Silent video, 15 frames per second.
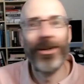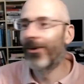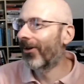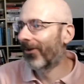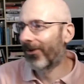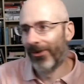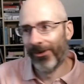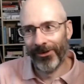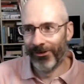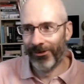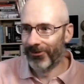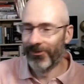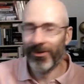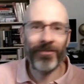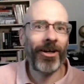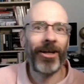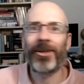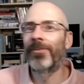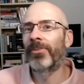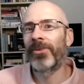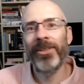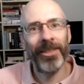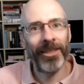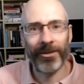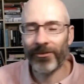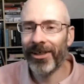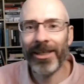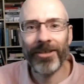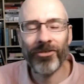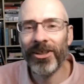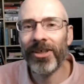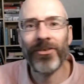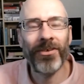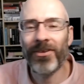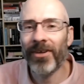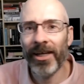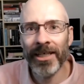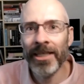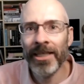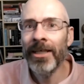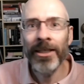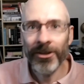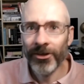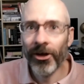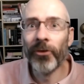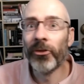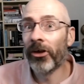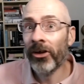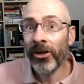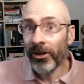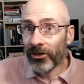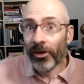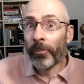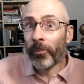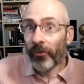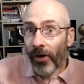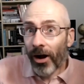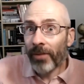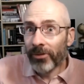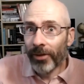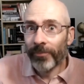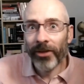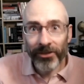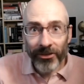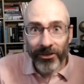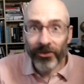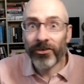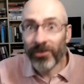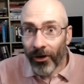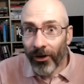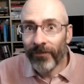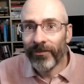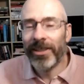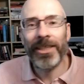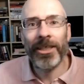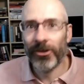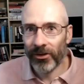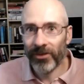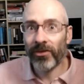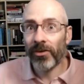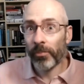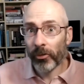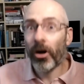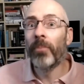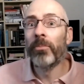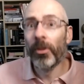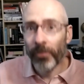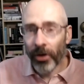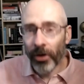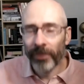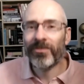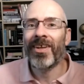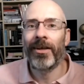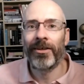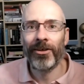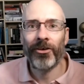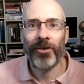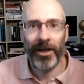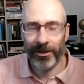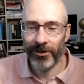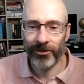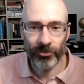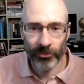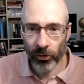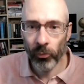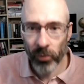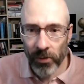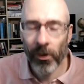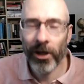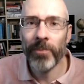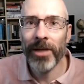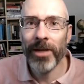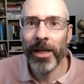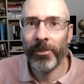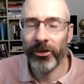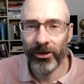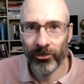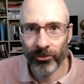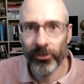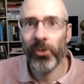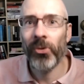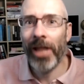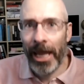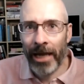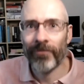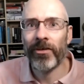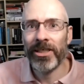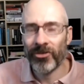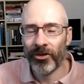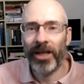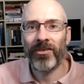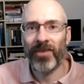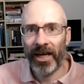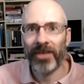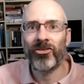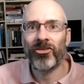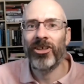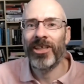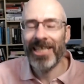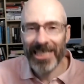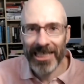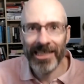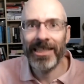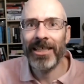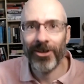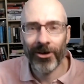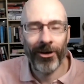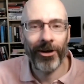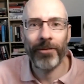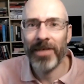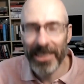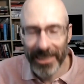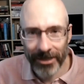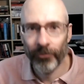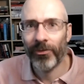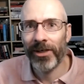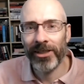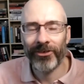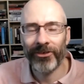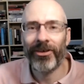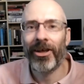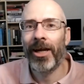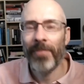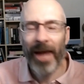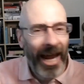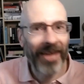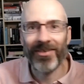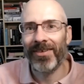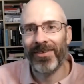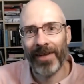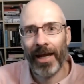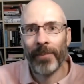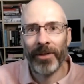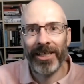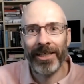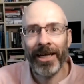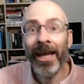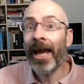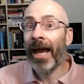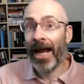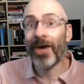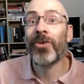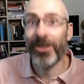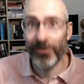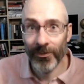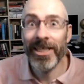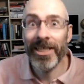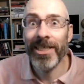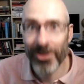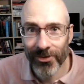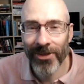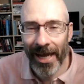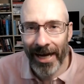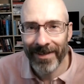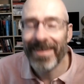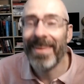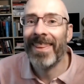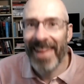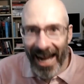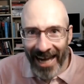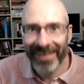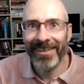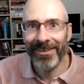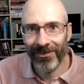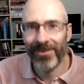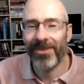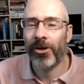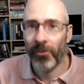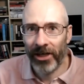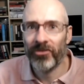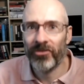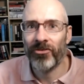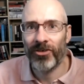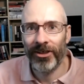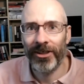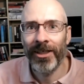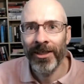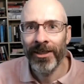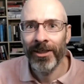no. We've got to completely re-engineer society. No, the problem that they're solving here is the problem of technocratic control. We want to be able to control every transaction in the economy in real time as it's happening. How can we do that? That is the question.